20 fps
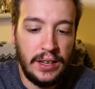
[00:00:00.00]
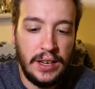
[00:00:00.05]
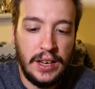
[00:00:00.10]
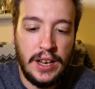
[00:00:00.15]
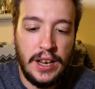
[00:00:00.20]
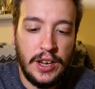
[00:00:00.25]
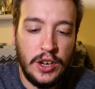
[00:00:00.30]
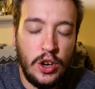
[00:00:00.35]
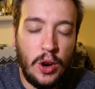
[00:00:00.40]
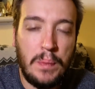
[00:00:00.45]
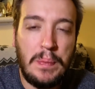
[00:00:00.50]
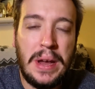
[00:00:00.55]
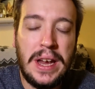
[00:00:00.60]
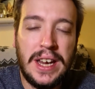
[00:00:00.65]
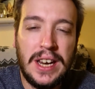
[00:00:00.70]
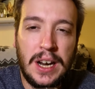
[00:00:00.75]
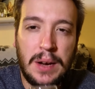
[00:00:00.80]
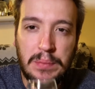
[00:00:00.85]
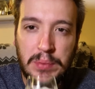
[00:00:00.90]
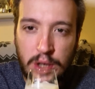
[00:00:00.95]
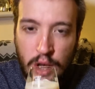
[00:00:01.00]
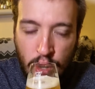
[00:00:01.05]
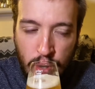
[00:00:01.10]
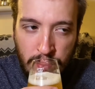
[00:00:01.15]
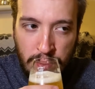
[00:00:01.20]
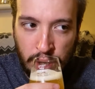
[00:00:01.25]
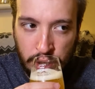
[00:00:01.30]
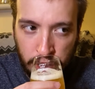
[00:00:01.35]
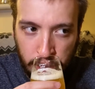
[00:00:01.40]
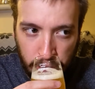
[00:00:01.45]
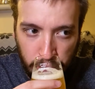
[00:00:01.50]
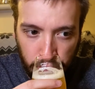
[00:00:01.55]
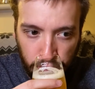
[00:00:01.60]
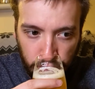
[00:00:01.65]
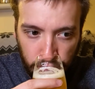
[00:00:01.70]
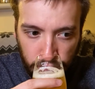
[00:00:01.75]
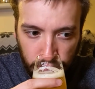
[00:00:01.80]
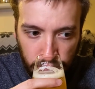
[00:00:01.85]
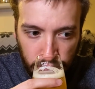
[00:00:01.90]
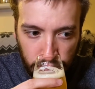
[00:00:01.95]
Not picking up too much
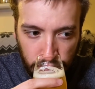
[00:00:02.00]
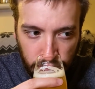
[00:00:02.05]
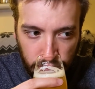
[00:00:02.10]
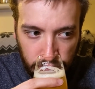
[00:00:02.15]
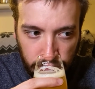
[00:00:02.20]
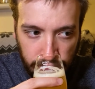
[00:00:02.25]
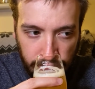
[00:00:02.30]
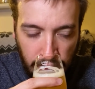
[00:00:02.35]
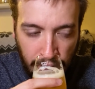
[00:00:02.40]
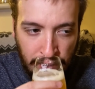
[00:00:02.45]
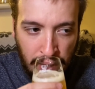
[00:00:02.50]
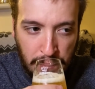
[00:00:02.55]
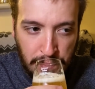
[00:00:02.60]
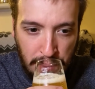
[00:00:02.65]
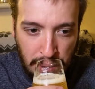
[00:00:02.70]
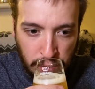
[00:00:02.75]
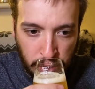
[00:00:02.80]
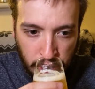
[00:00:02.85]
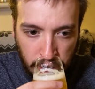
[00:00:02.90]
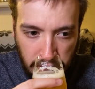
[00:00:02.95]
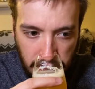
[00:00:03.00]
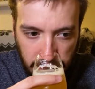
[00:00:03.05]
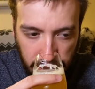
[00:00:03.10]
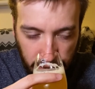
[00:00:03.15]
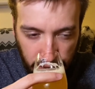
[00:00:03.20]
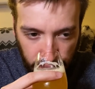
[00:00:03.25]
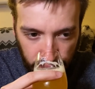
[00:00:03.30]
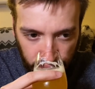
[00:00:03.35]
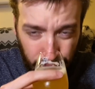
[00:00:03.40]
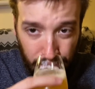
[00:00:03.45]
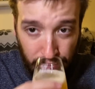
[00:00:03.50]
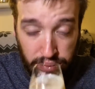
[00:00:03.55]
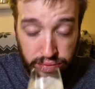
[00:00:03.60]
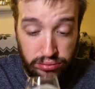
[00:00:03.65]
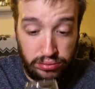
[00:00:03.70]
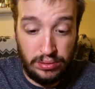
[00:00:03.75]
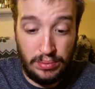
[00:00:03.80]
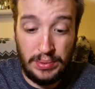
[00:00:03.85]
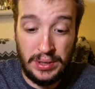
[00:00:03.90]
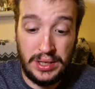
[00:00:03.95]
of that Belgian yeast,
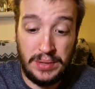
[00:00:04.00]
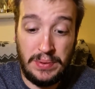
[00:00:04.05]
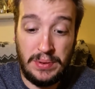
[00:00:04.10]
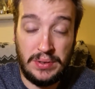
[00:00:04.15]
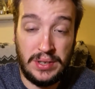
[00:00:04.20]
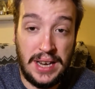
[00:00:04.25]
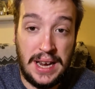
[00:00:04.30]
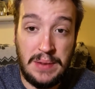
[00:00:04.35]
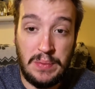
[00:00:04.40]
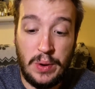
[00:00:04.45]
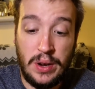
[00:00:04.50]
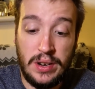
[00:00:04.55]
but it smells damn good.